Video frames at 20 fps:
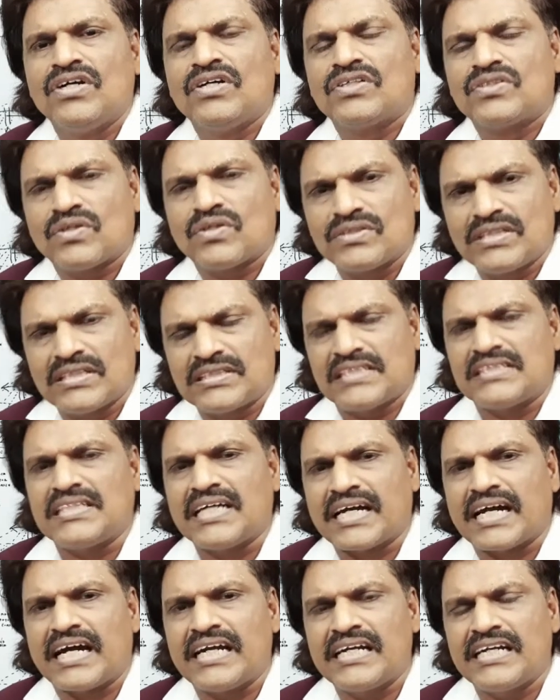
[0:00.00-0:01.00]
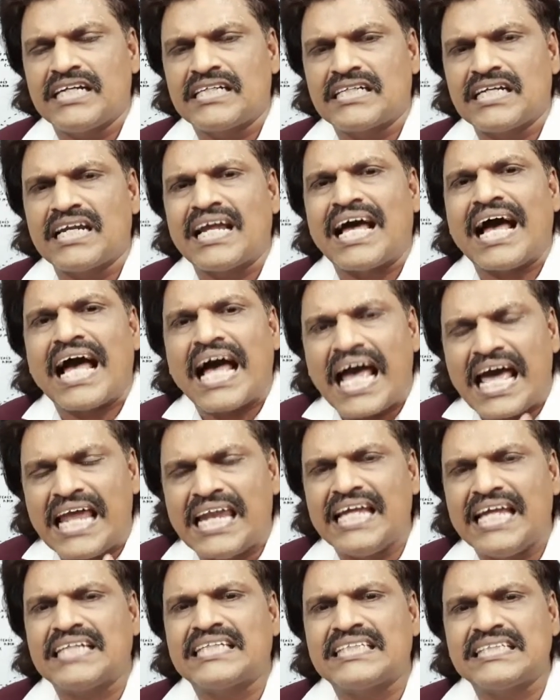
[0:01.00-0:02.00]
So this is a condition,
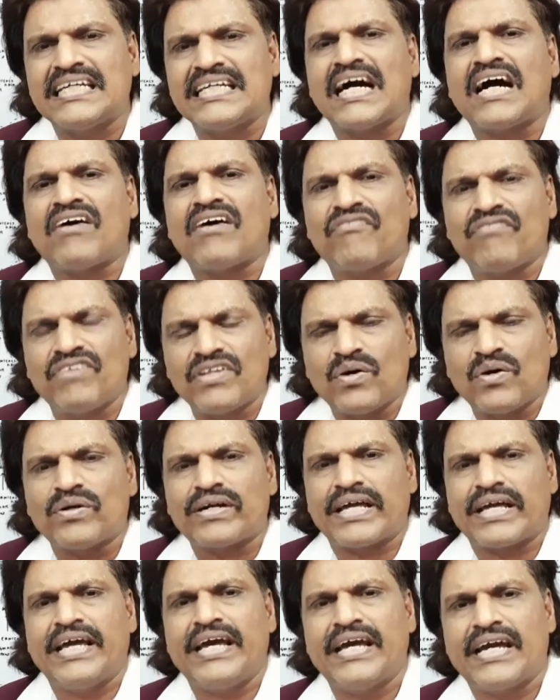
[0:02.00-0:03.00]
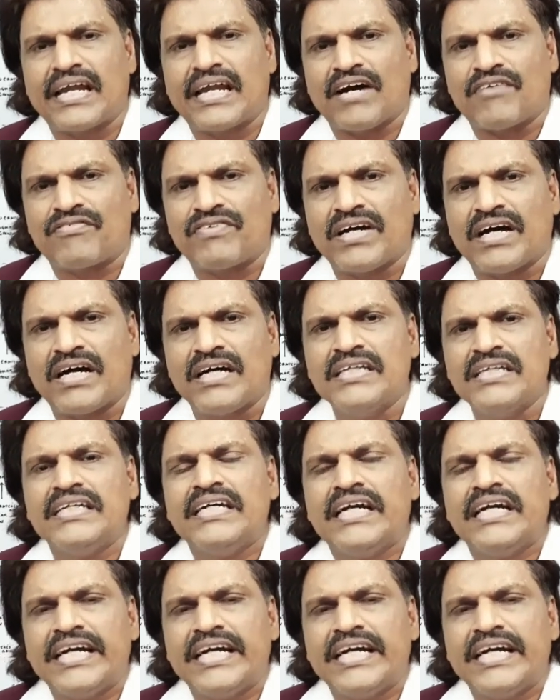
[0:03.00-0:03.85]
Alexia without Agraphia.